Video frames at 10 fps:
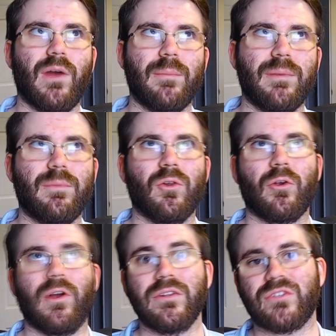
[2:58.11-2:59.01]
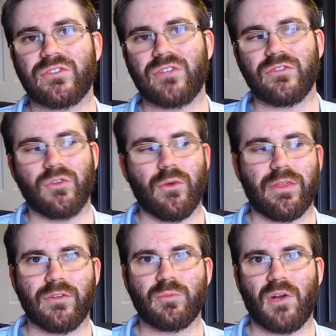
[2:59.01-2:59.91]
people are unsuccessful with
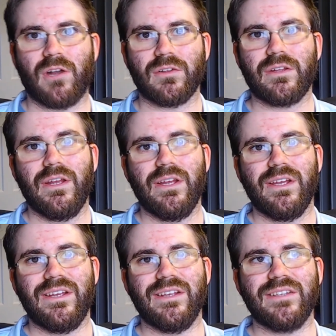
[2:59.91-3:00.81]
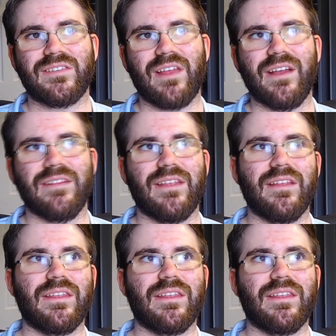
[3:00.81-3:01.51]
this product is that they think